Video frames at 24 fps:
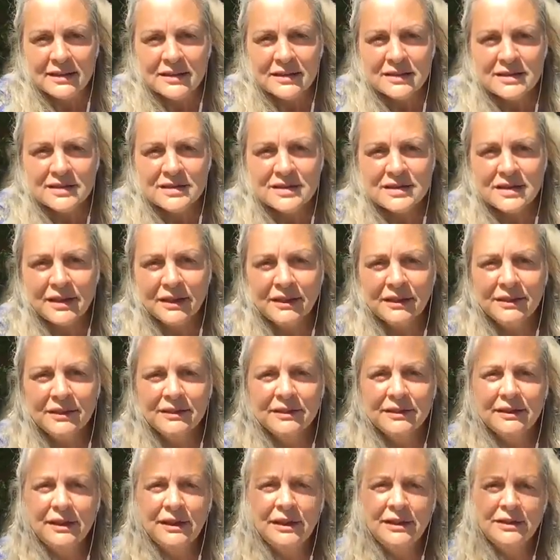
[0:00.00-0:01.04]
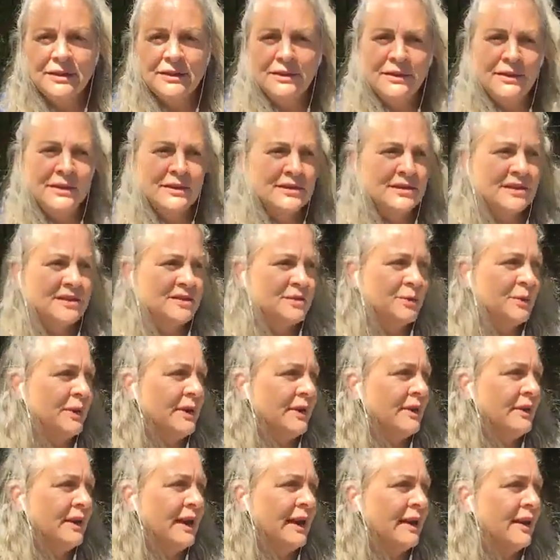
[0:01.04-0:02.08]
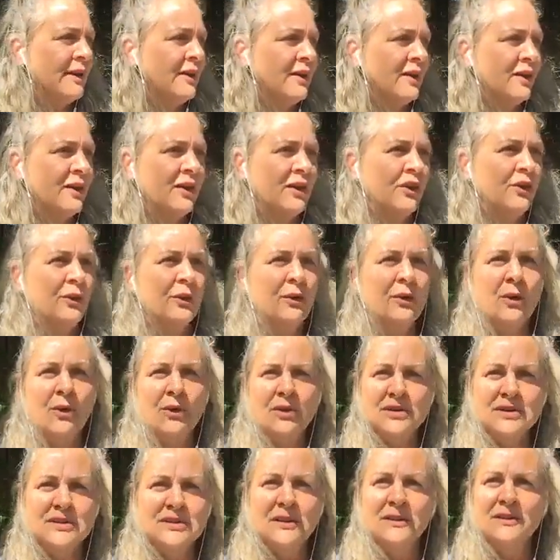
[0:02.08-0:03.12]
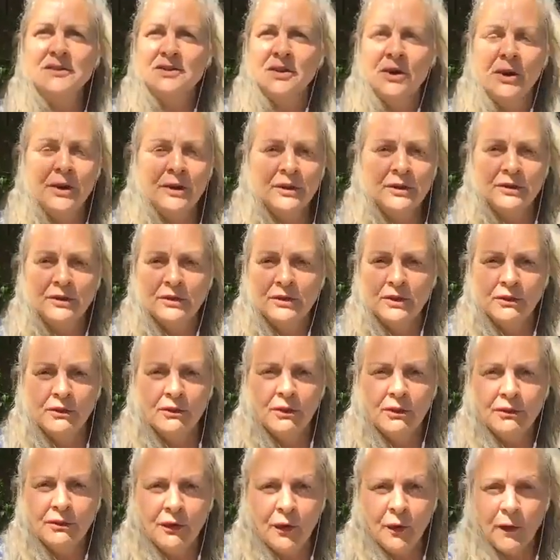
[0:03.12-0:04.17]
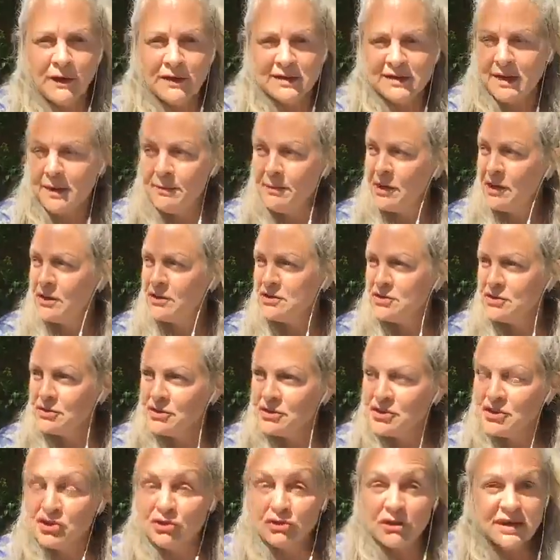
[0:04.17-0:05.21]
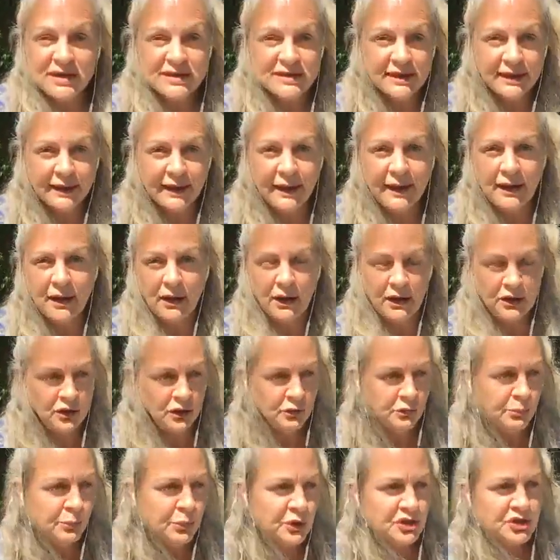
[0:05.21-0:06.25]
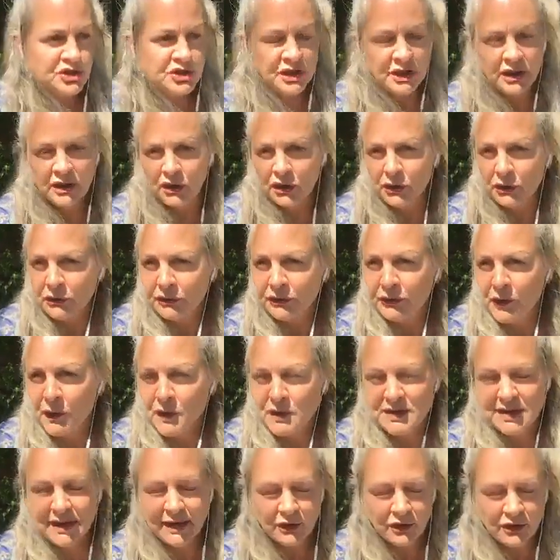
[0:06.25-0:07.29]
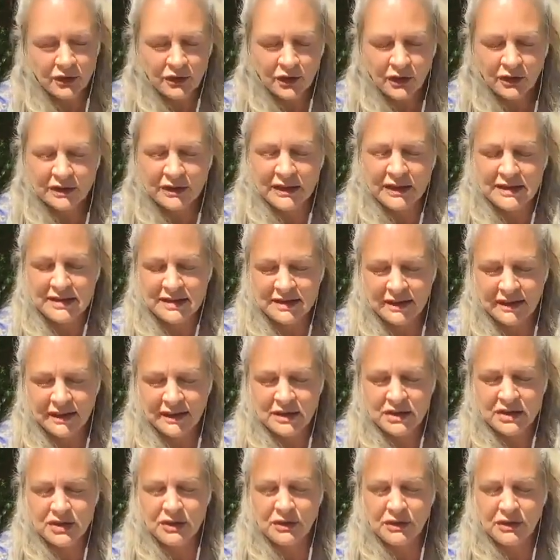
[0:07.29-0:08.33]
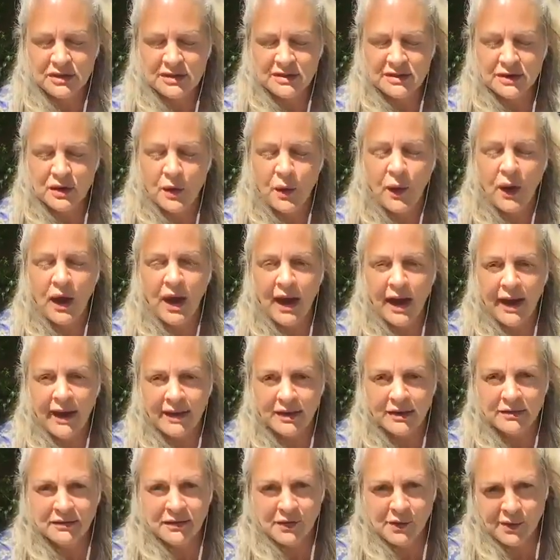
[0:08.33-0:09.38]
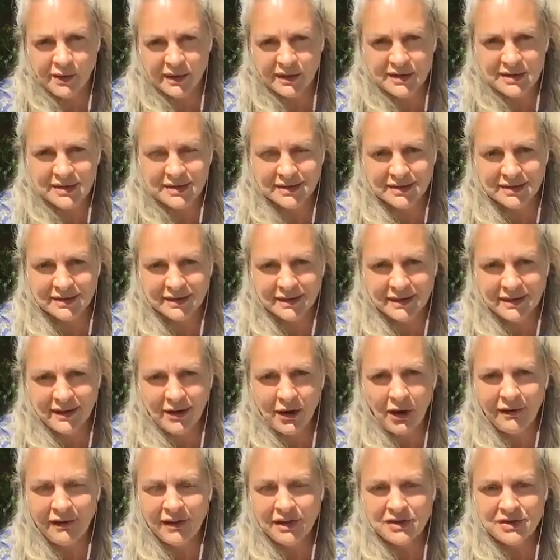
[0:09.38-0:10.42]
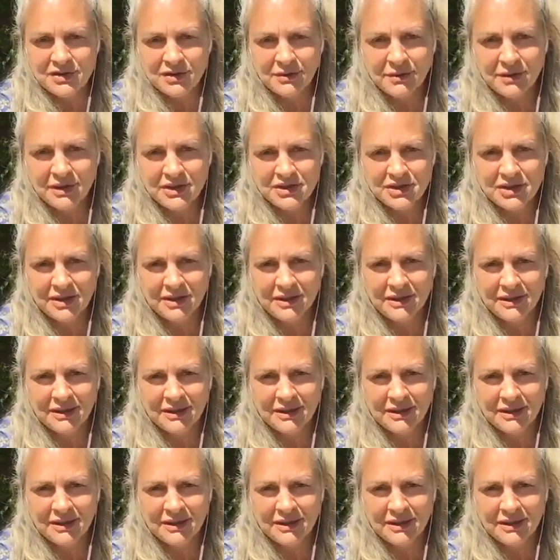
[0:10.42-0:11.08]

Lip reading: So, this is where your cortisol's going through the roof all the time, because you're stressing out and you're pushing and you're forcing and you're not listening to this quiet voice of intuition.